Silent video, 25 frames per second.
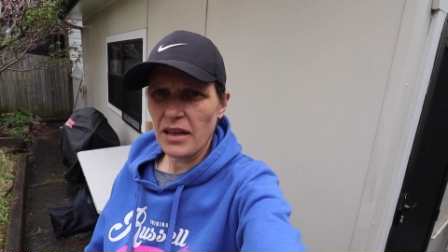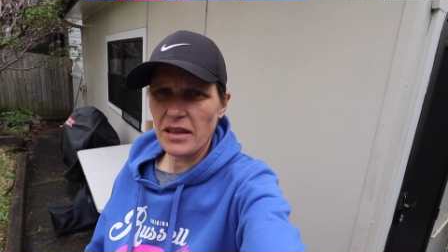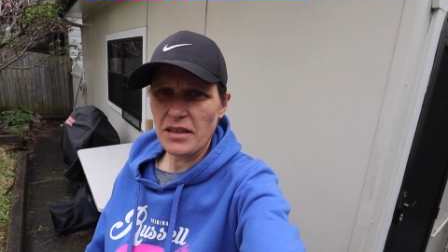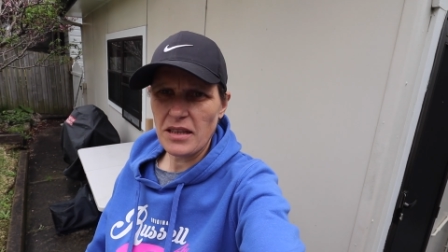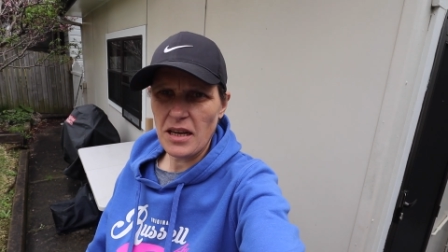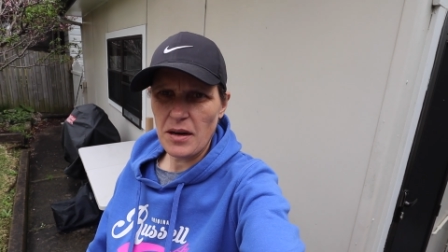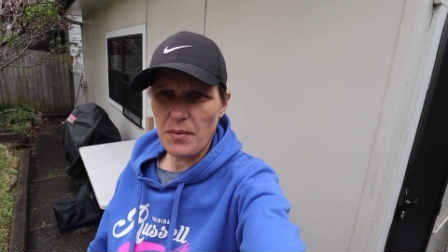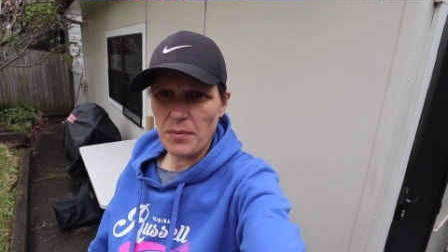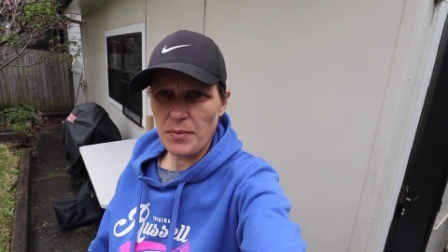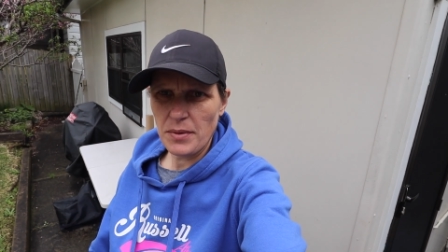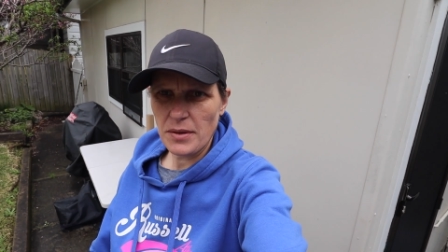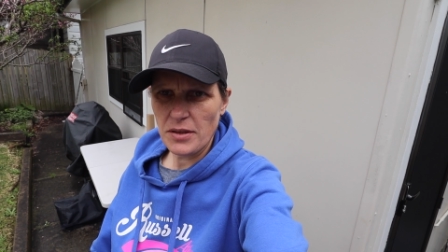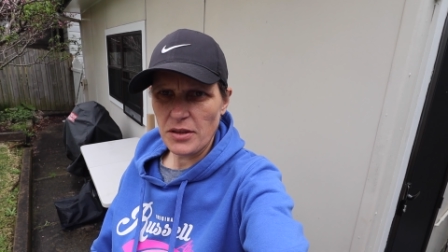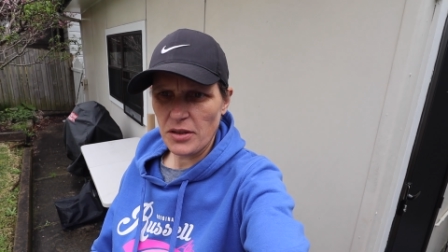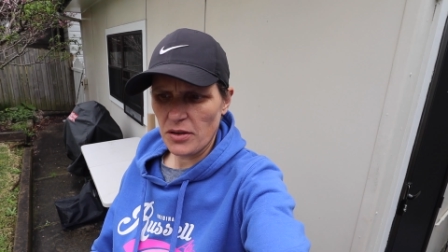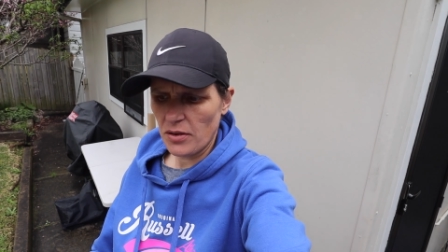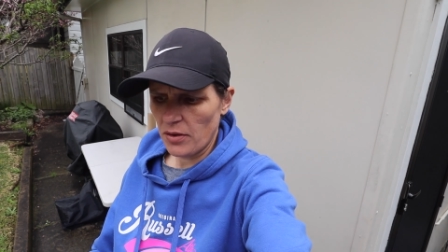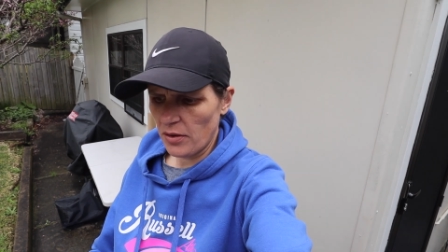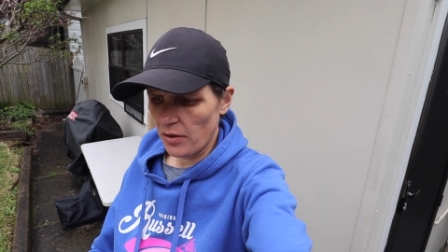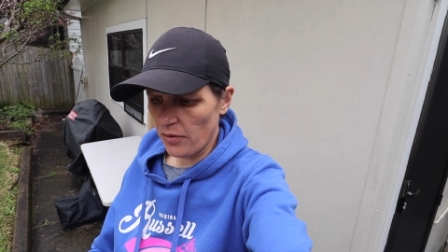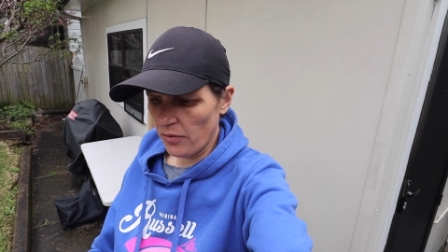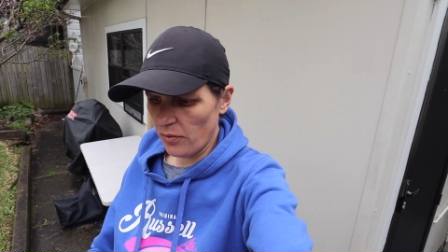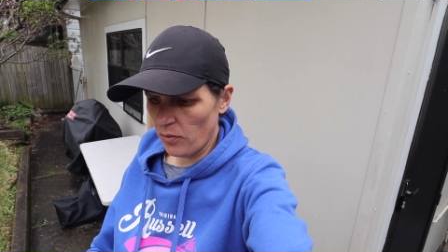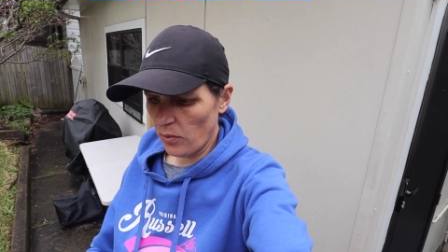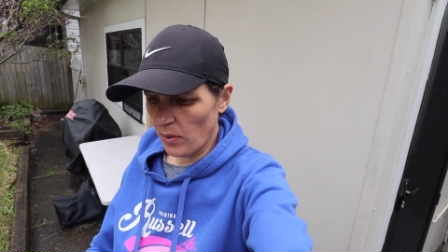a
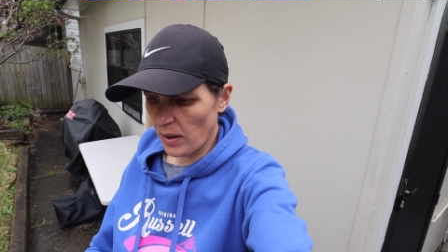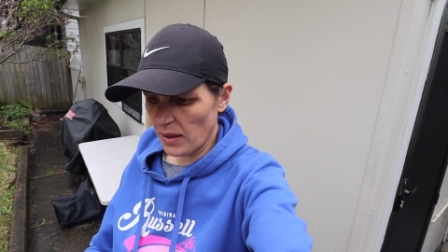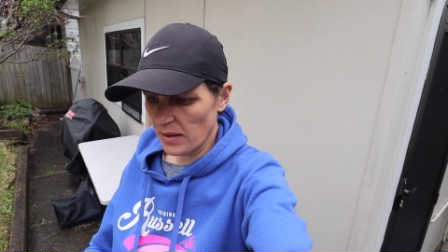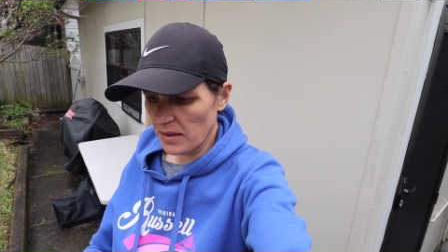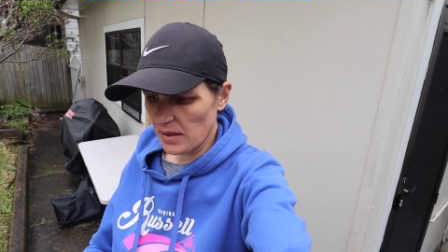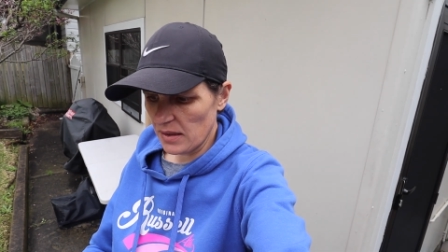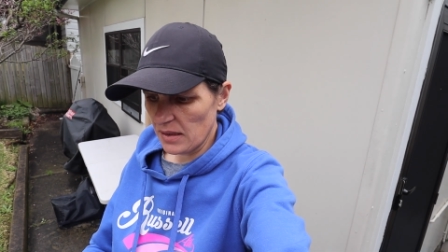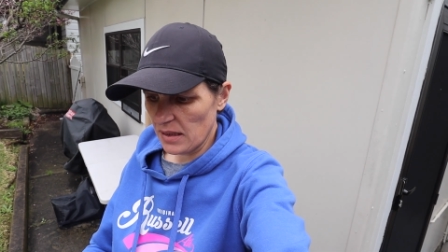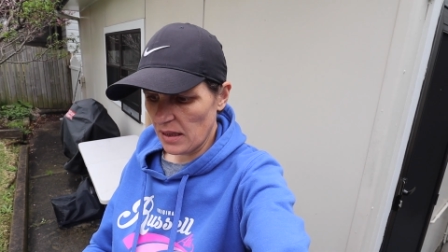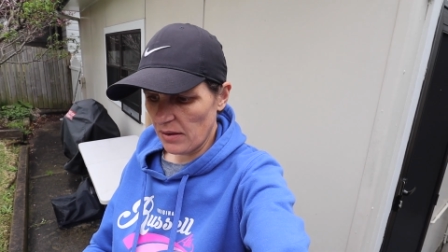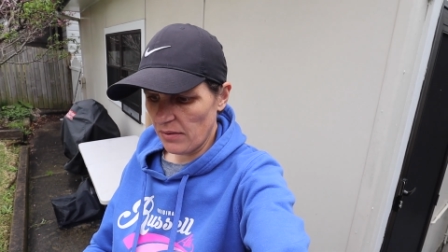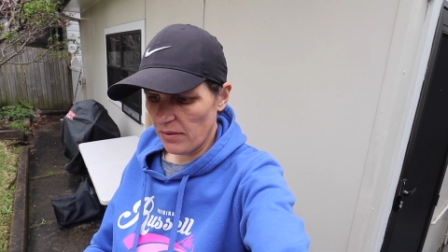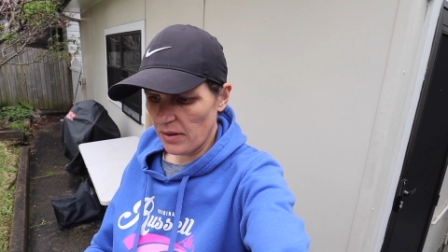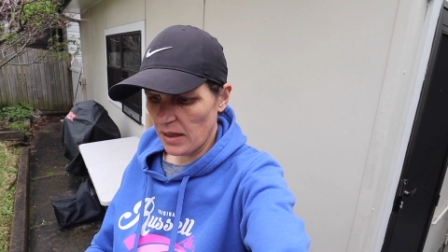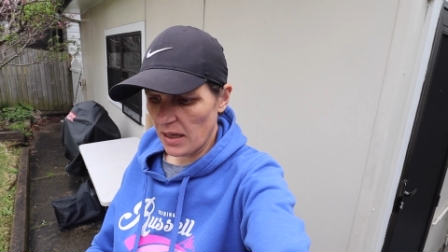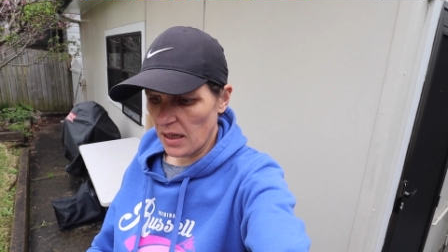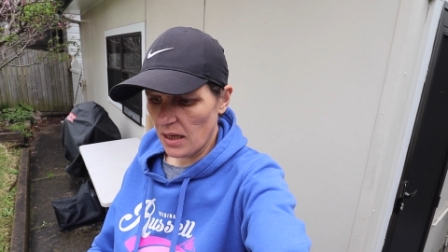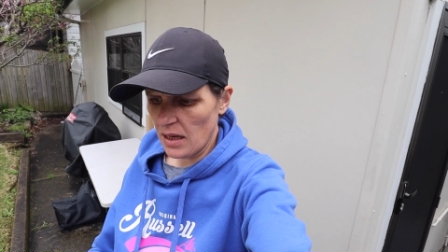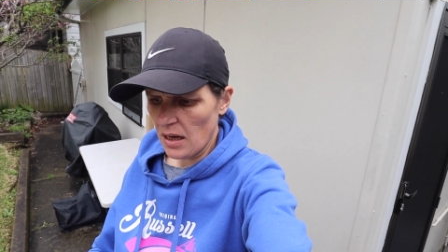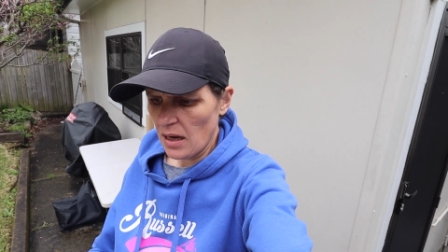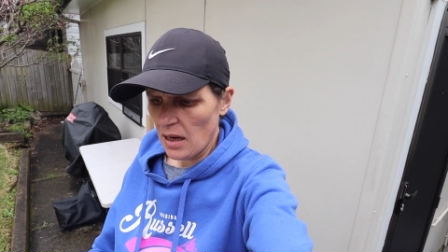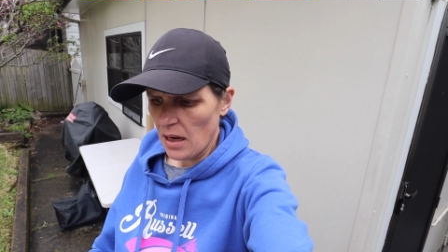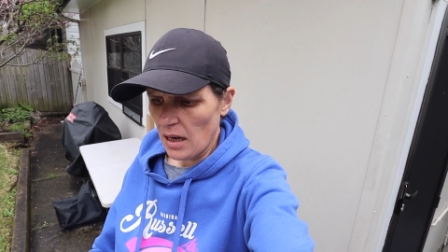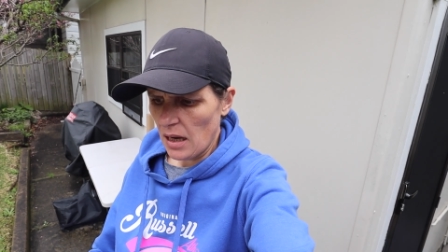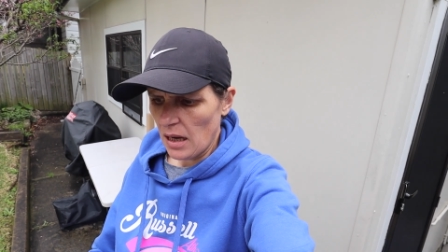temperature of 170